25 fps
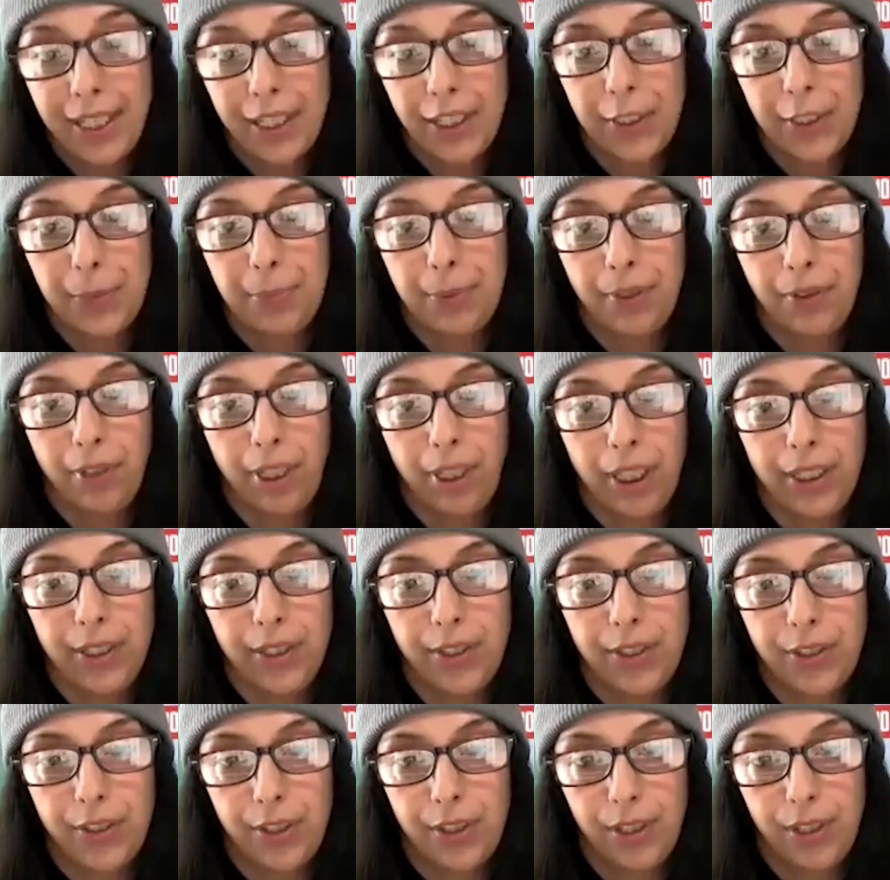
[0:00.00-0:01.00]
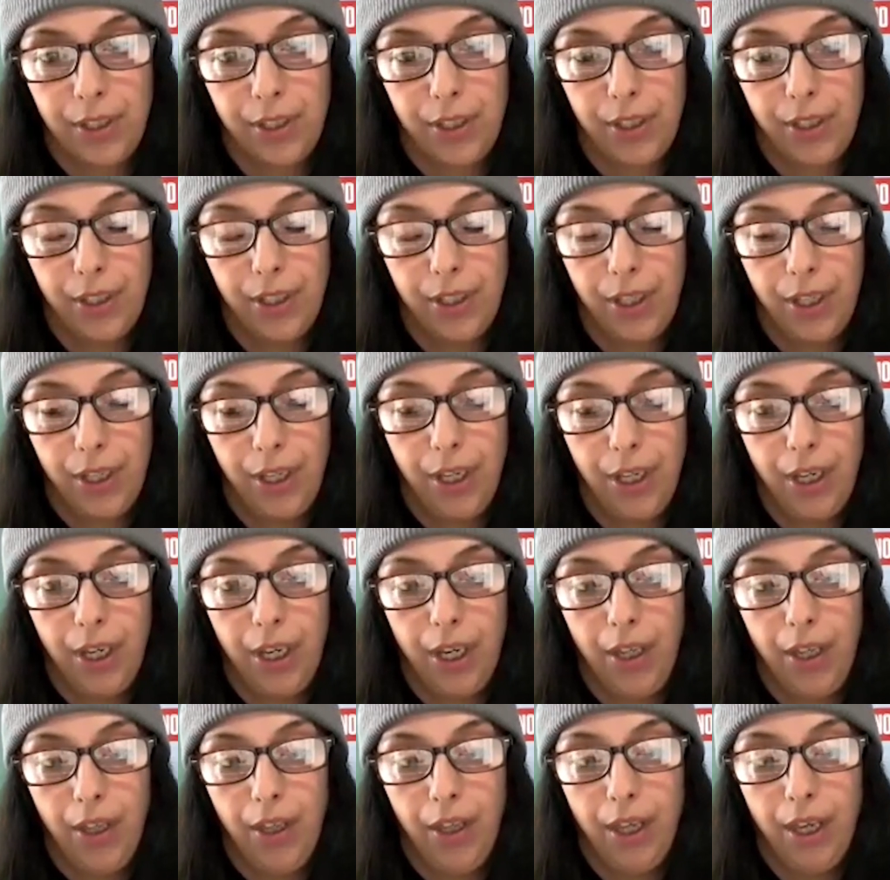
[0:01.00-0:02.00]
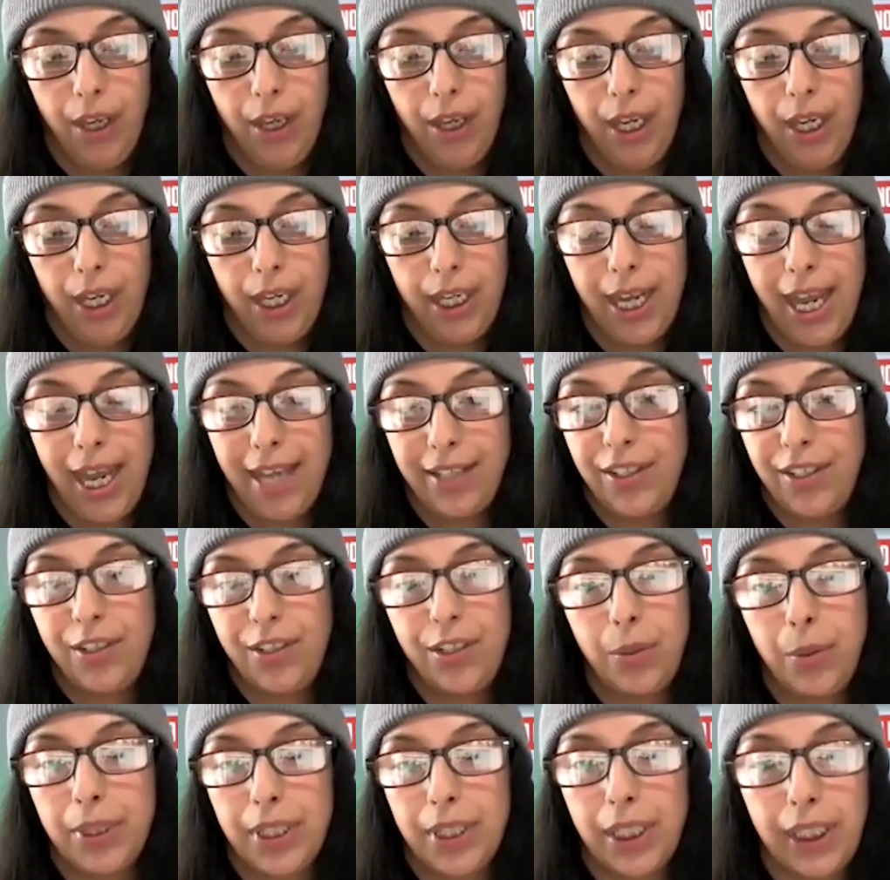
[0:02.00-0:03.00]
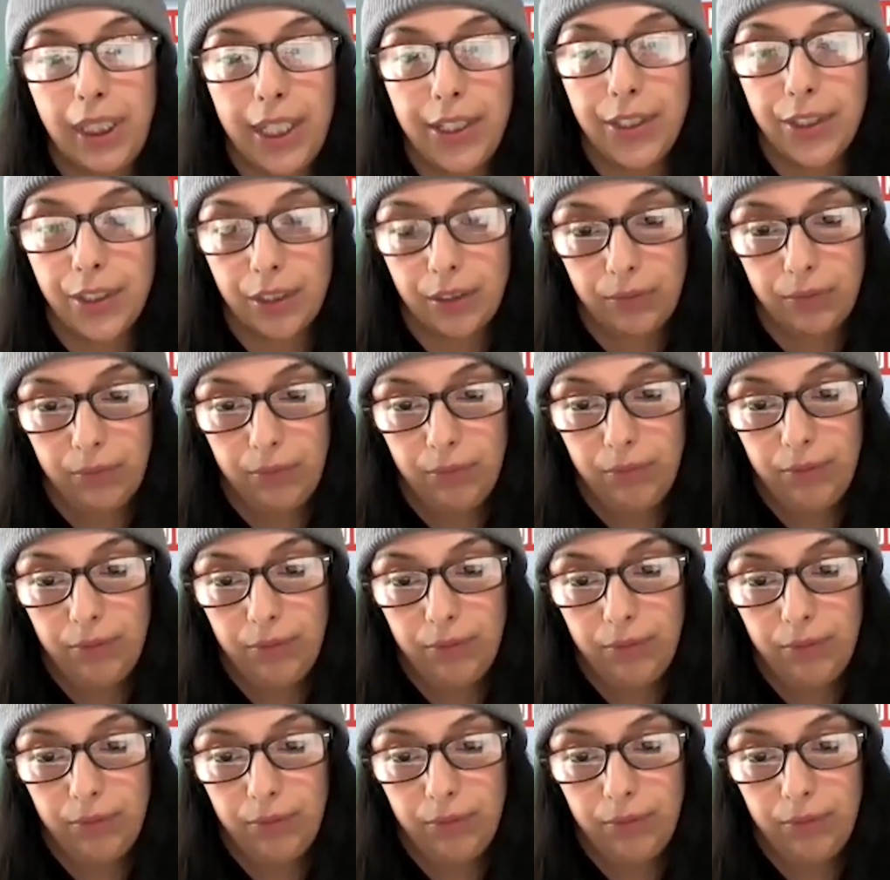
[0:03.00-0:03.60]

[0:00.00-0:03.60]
experience, it has to do with the lender.